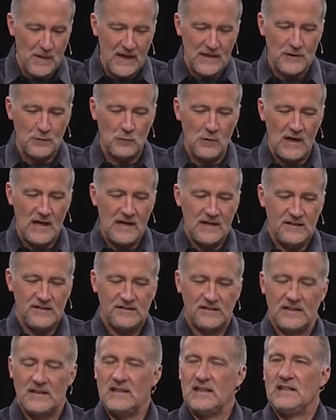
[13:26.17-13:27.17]
by the way,
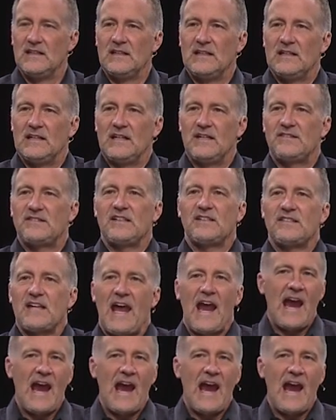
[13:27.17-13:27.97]
is, is this